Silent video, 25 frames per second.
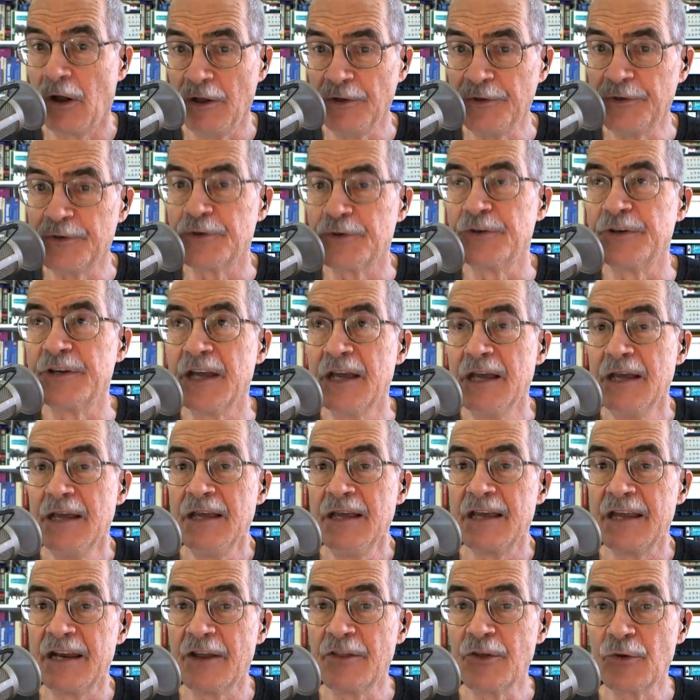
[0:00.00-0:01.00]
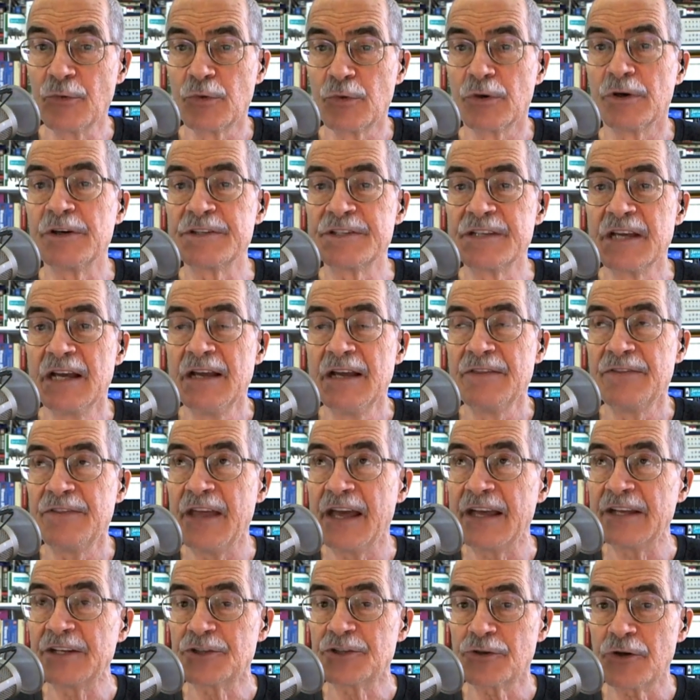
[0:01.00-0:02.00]
altered. In other words,
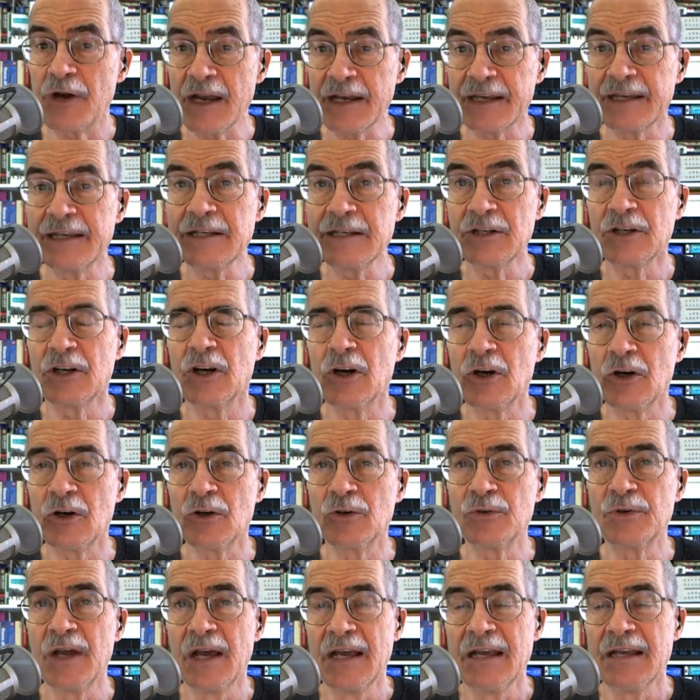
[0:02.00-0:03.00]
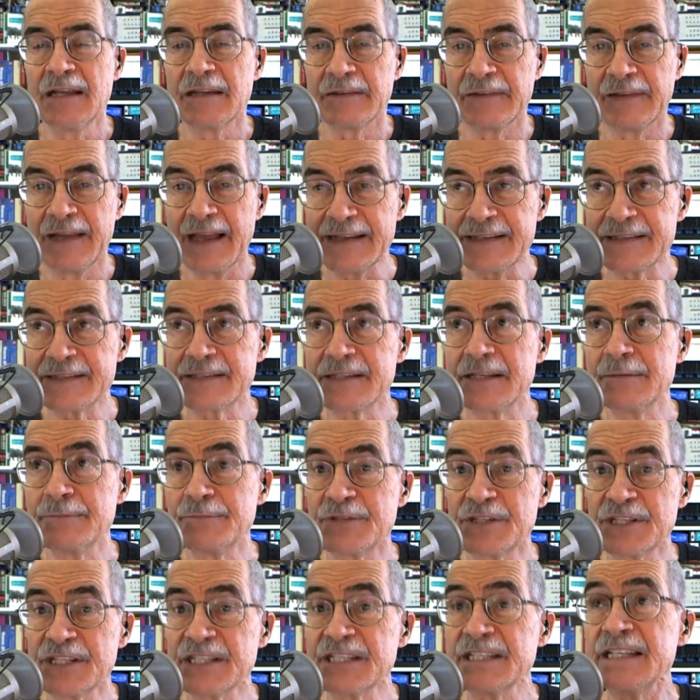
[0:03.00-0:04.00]
that tracking code lets
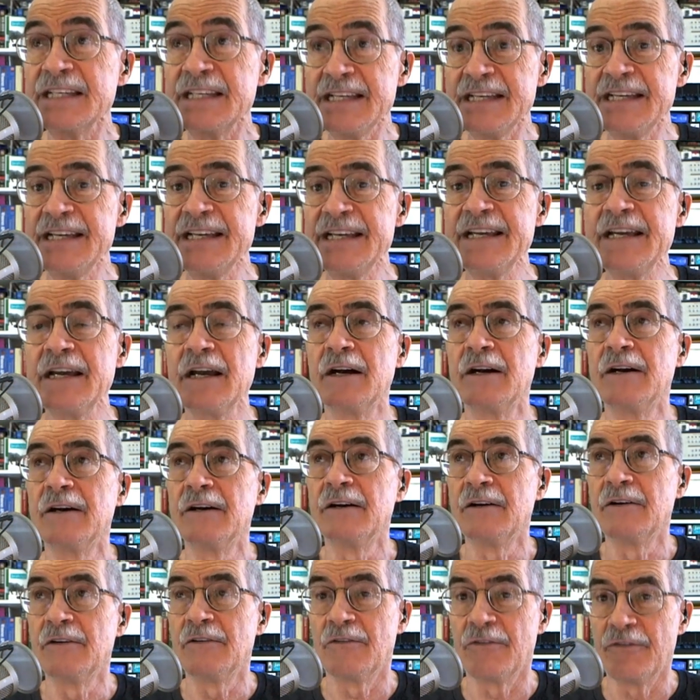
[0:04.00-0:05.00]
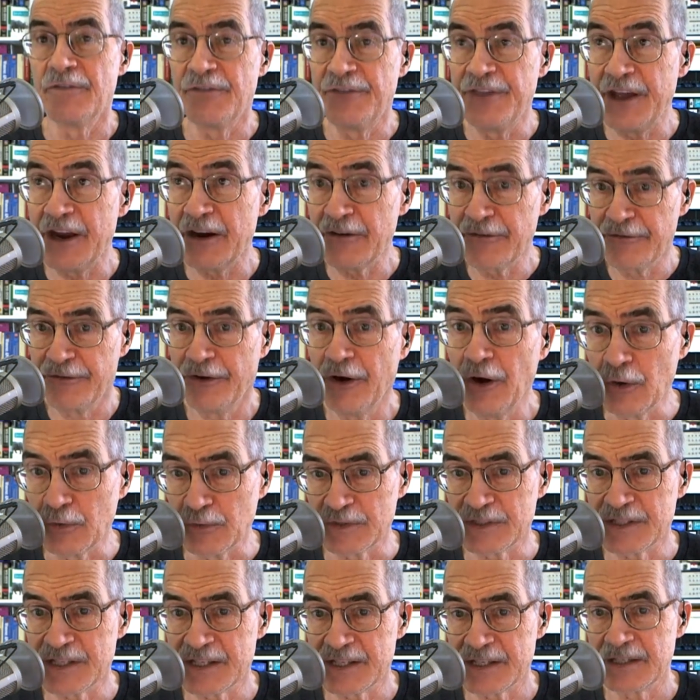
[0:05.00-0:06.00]
them see their
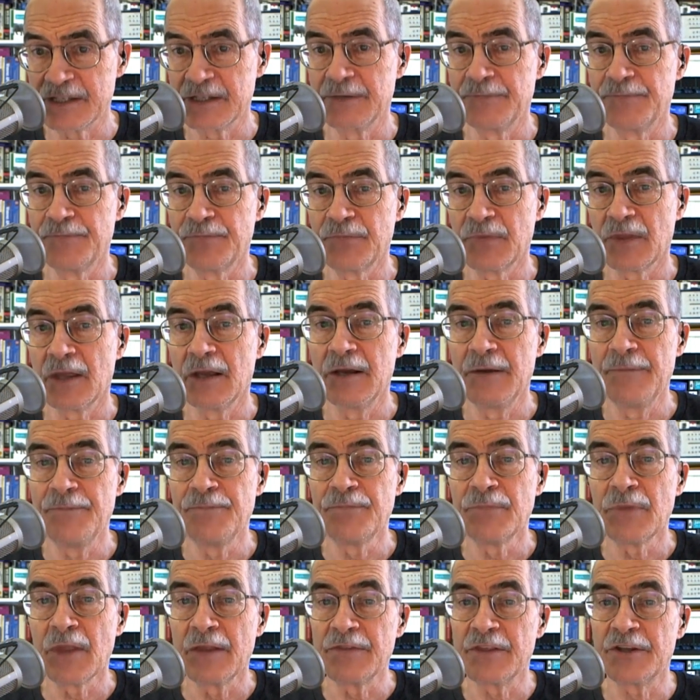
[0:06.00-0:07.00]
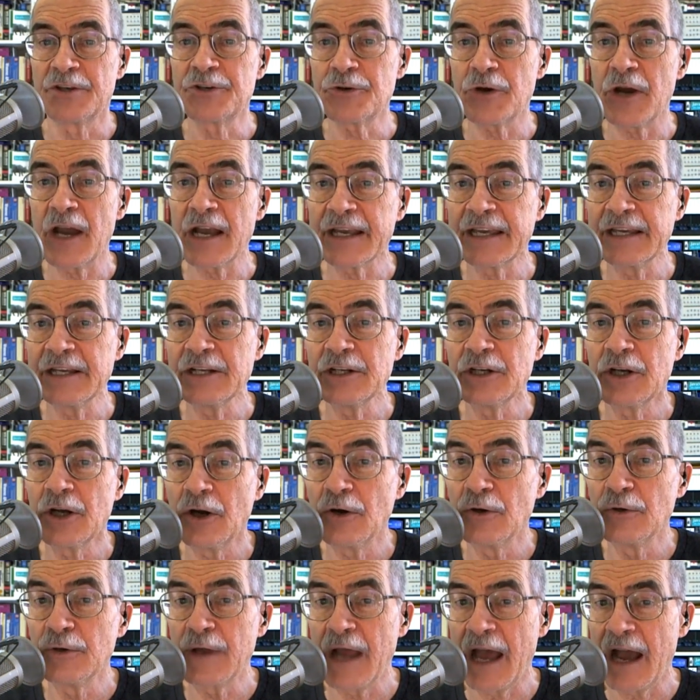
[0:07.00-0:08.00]
votes. The tracking
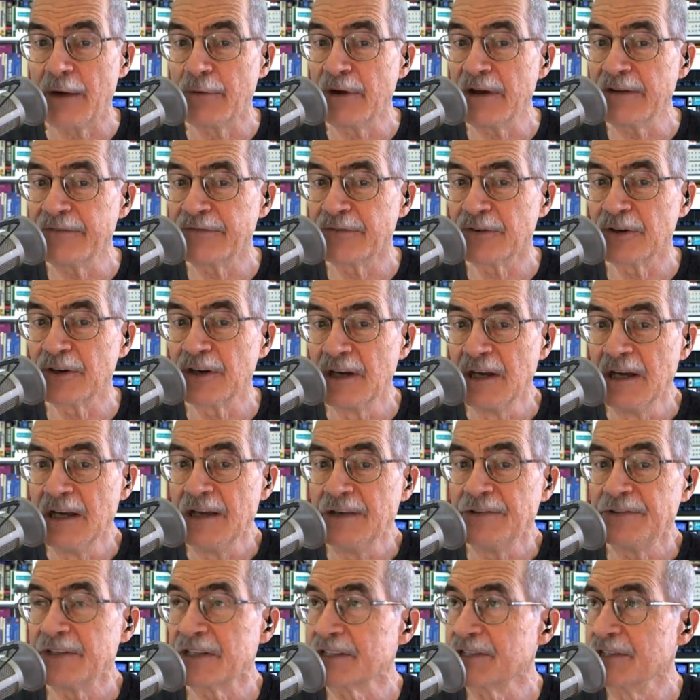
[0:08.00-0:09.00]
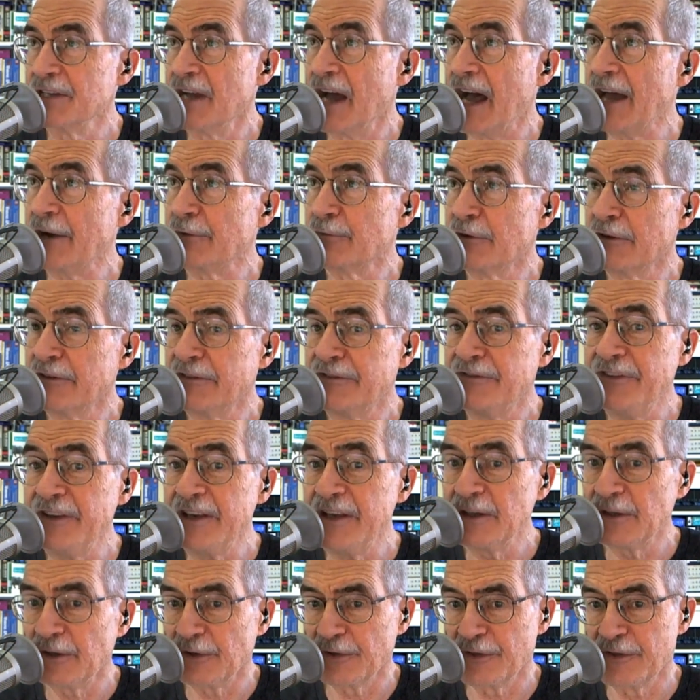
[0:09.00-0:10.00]
code, however, does not
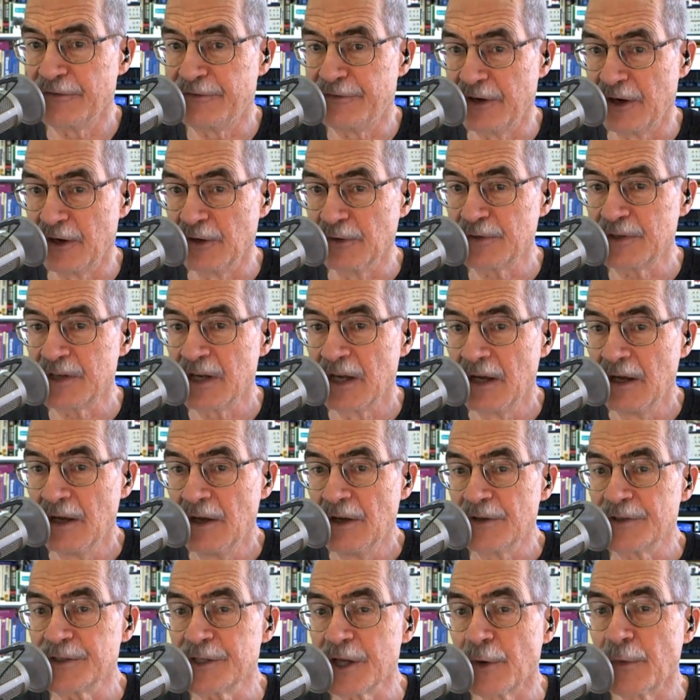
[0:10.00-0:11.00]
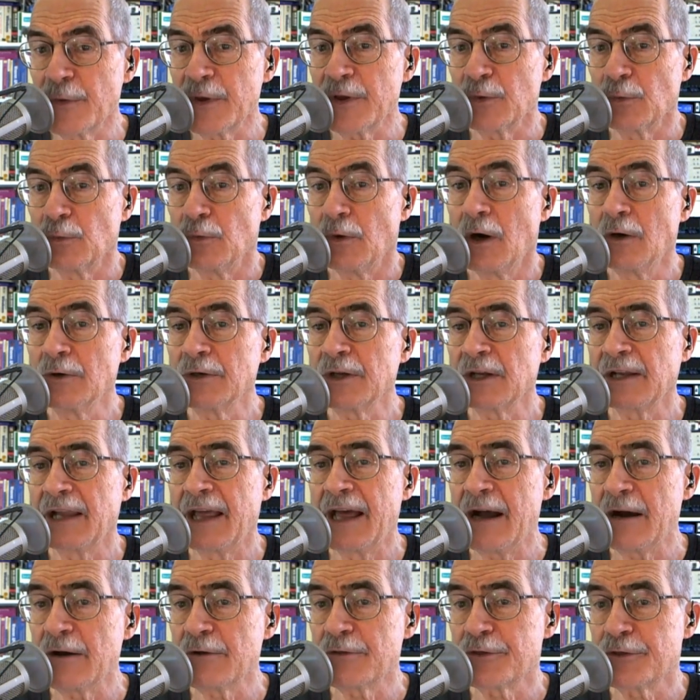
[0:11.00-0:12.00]
reveal the vote, so it won't
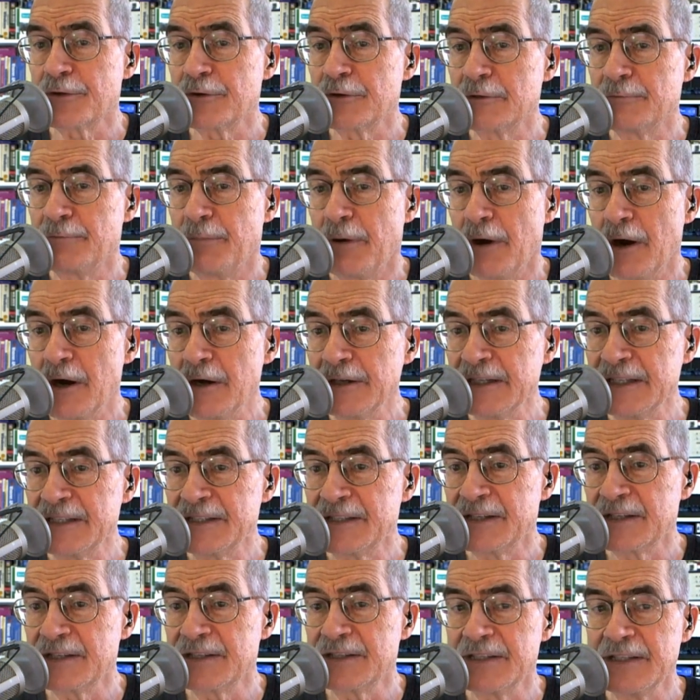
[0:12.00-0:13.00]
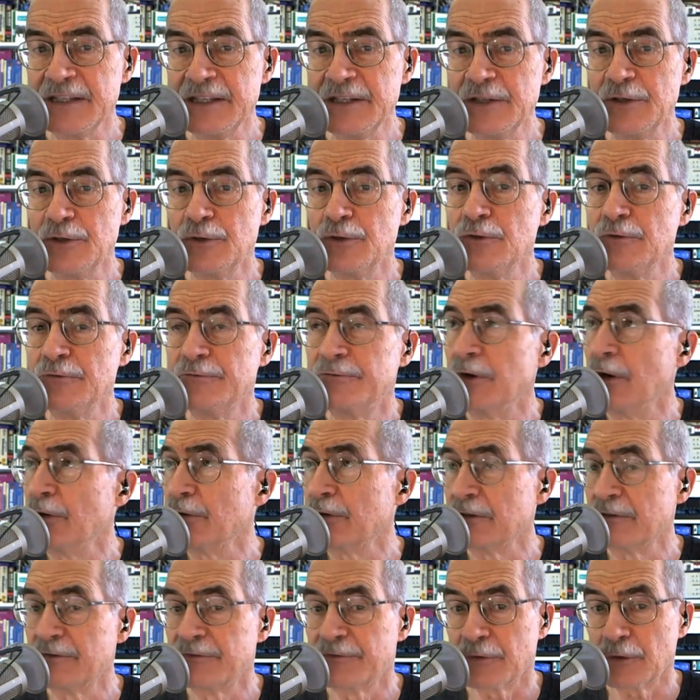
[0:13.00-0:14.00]
allow third parties to see who
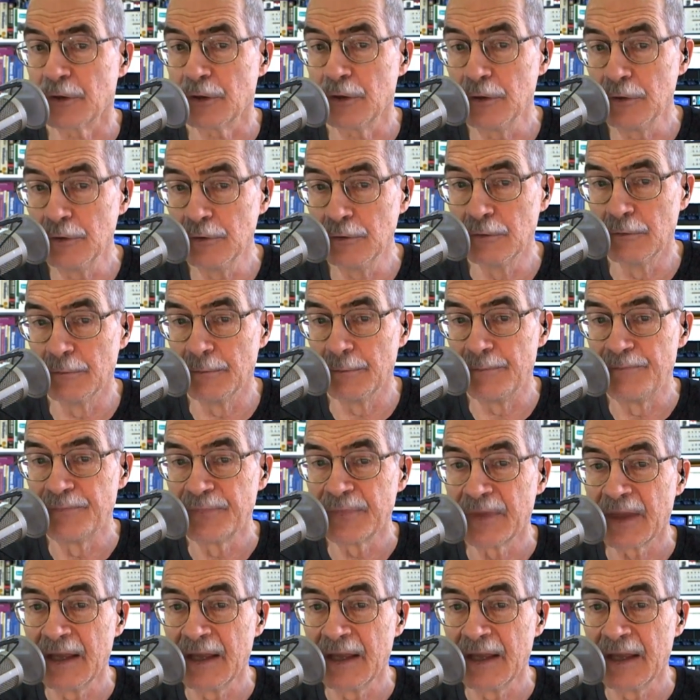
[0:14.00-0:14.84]
voted for whom.